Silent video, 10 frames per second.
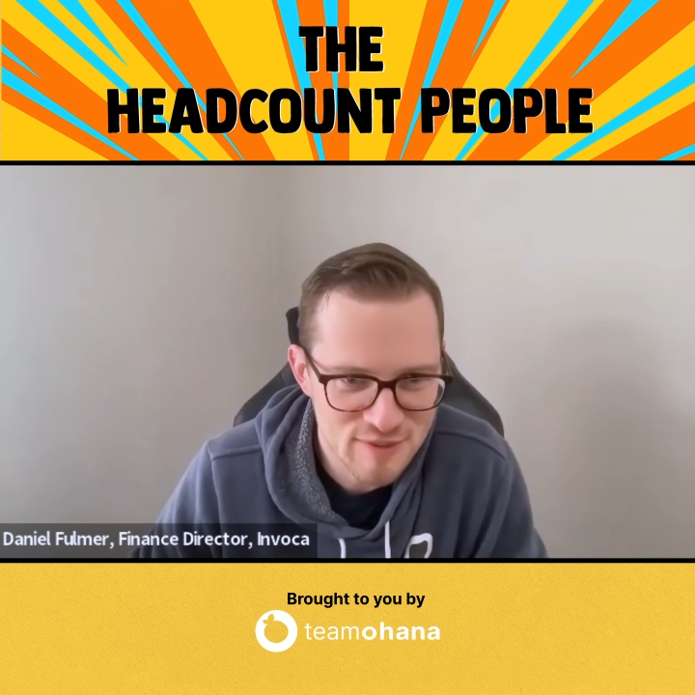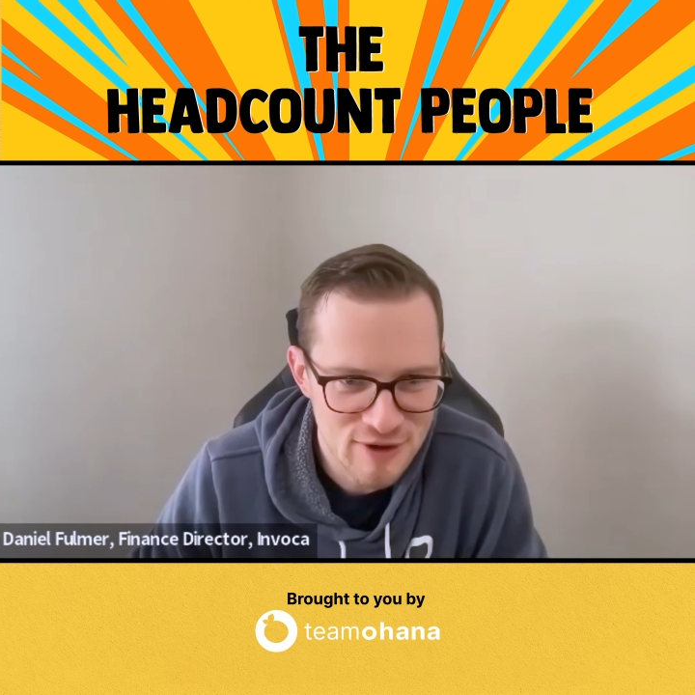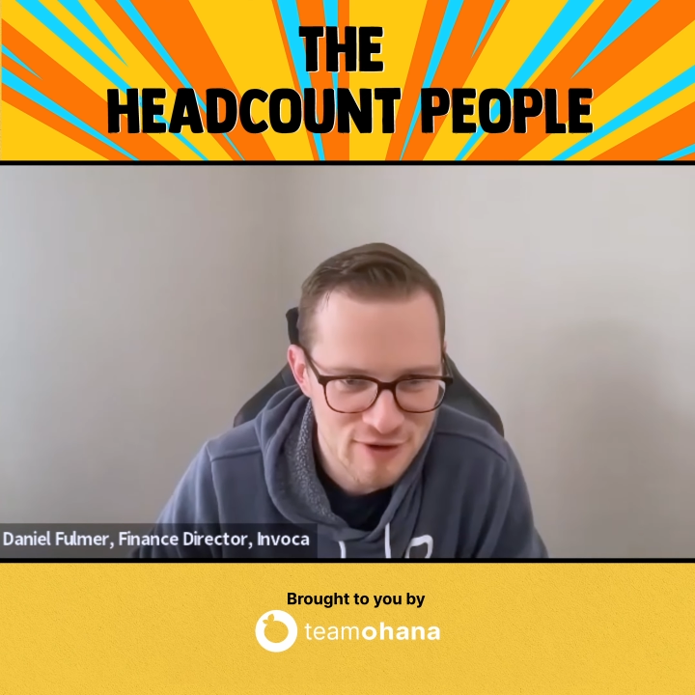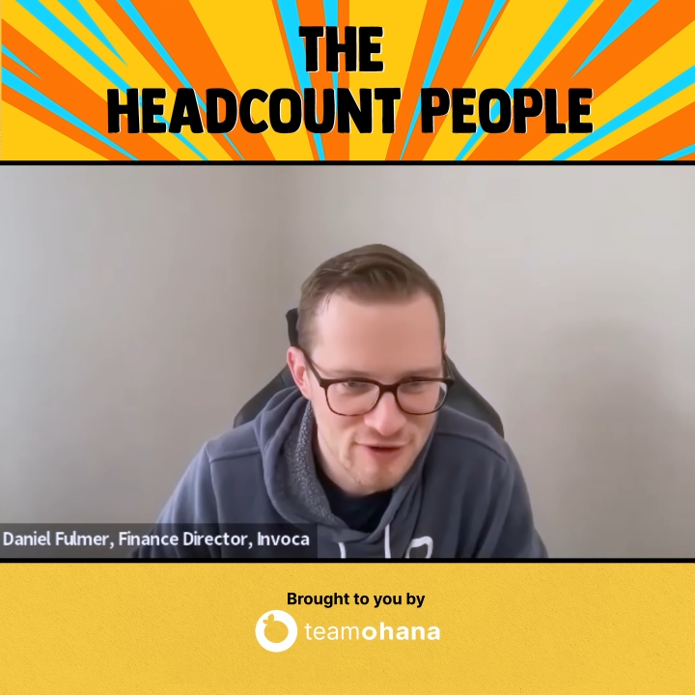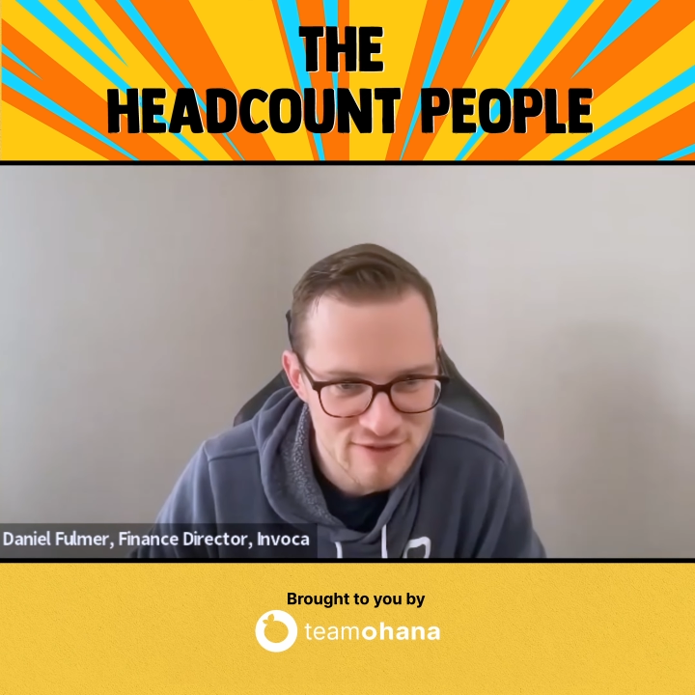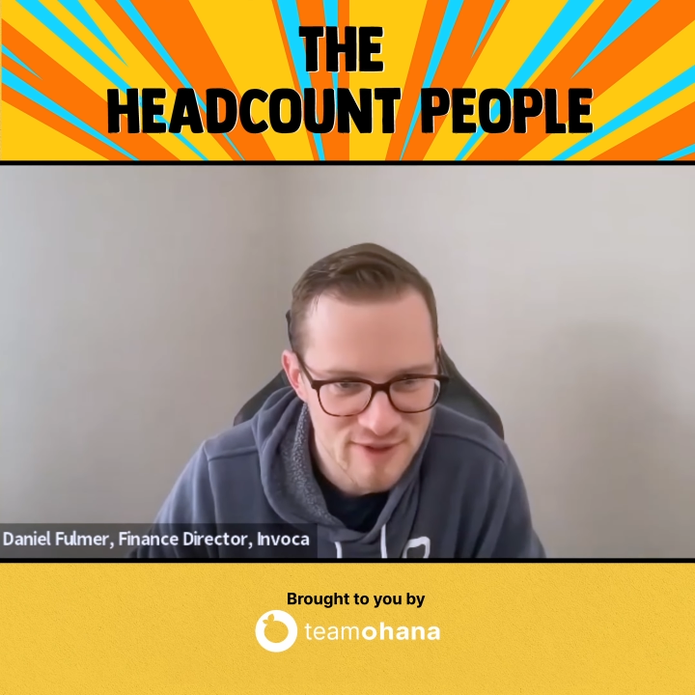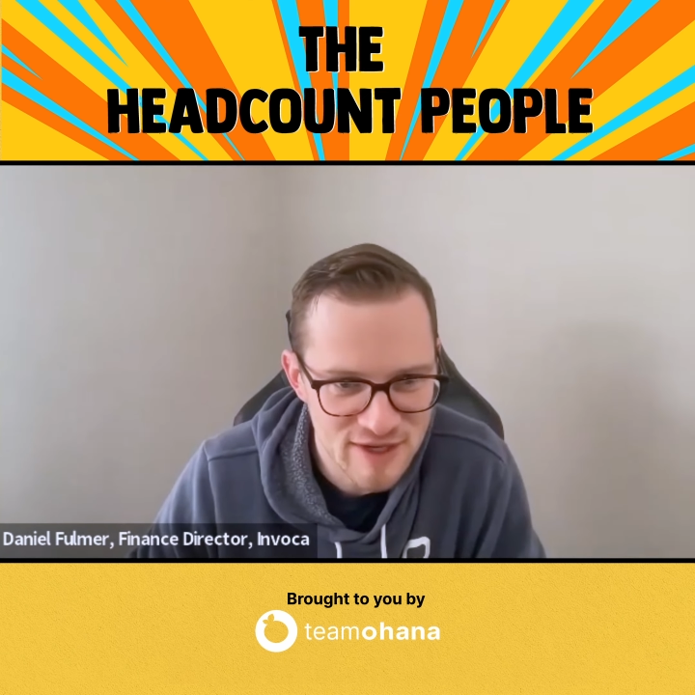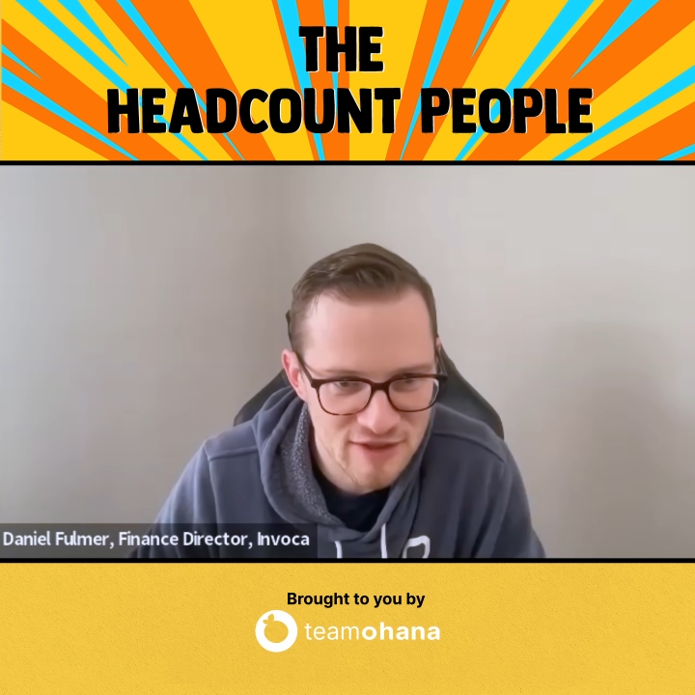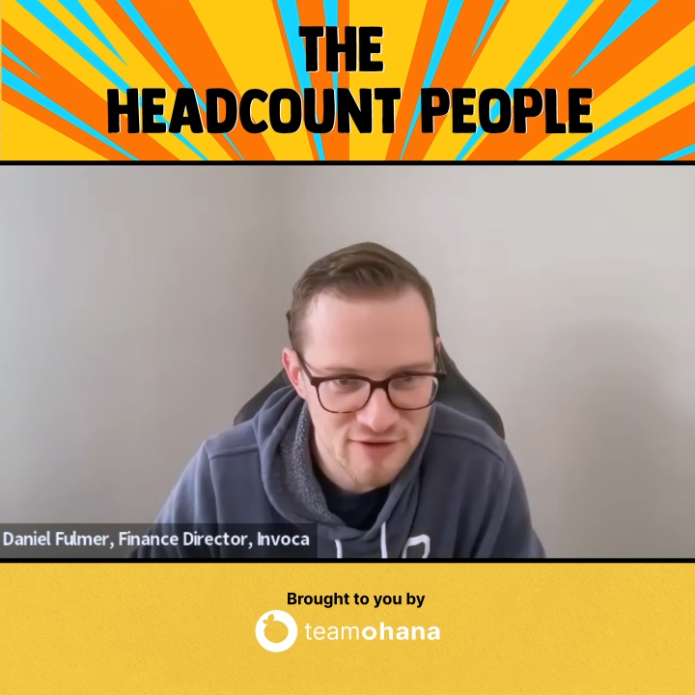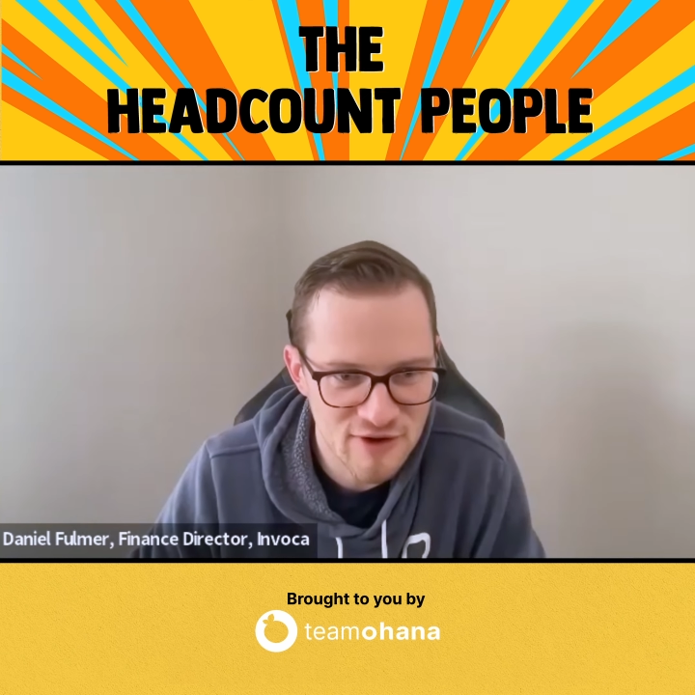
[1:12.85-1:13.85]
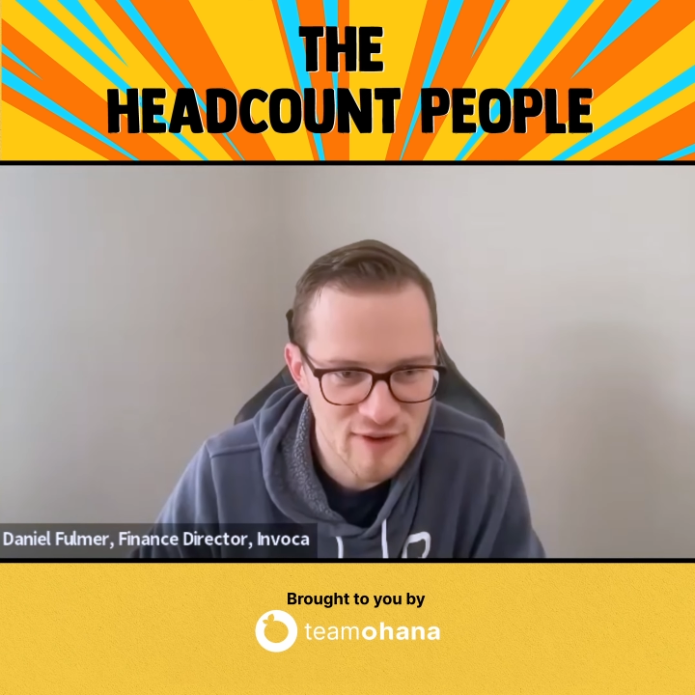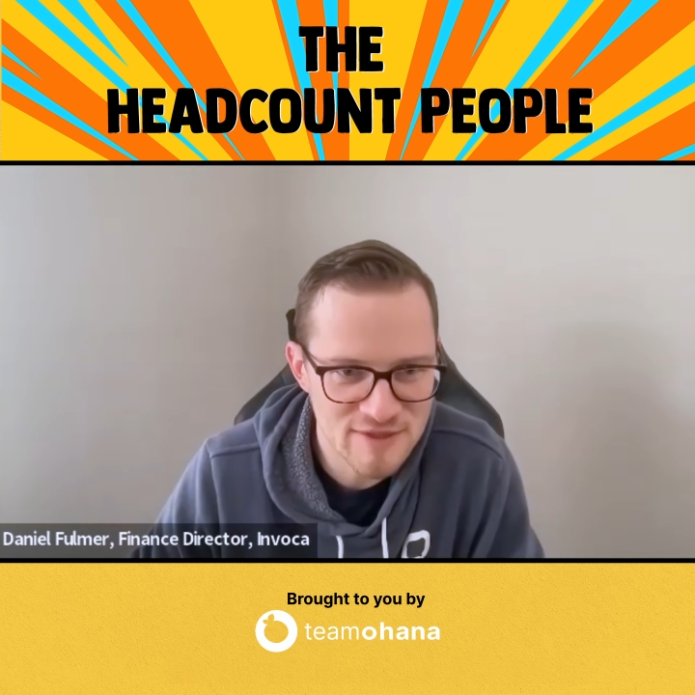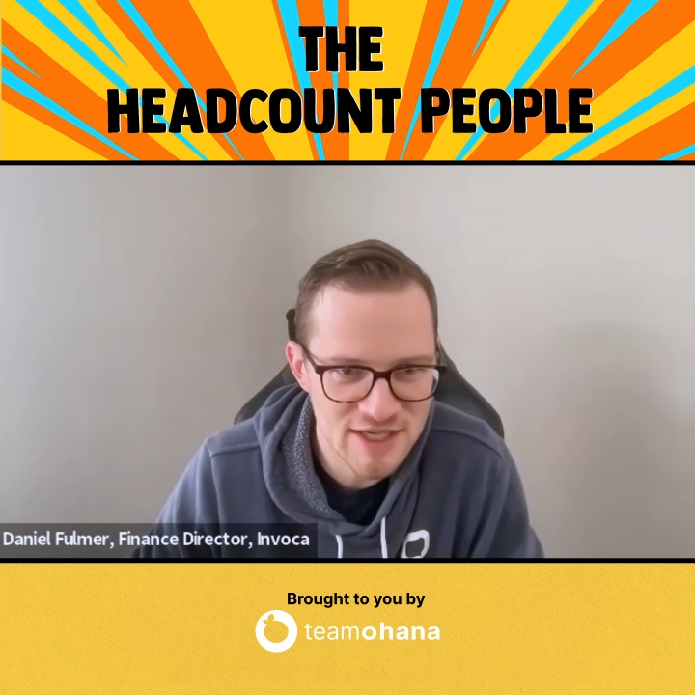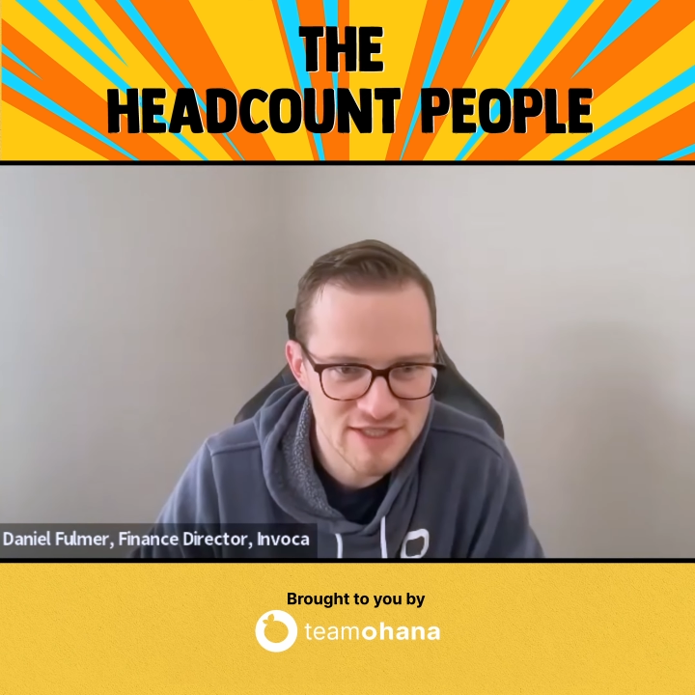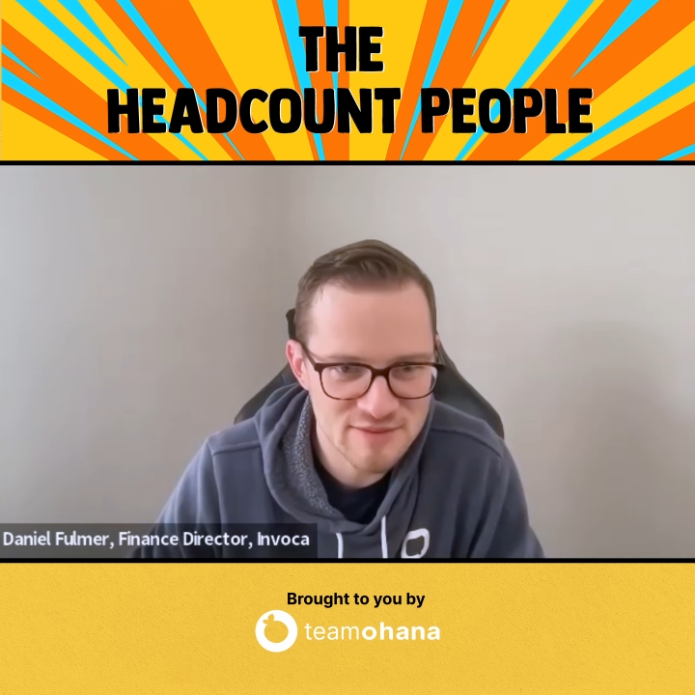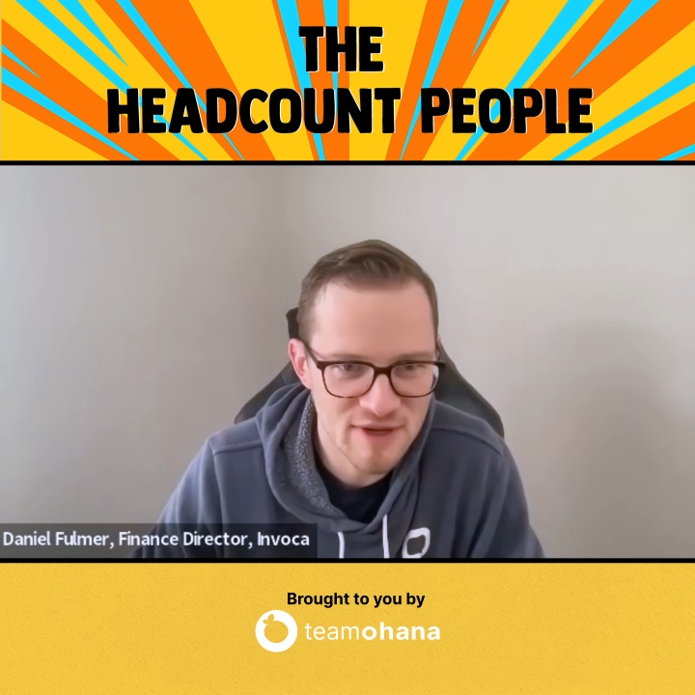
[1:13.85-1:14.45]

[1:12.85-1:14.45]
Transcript: partner was making their own updates,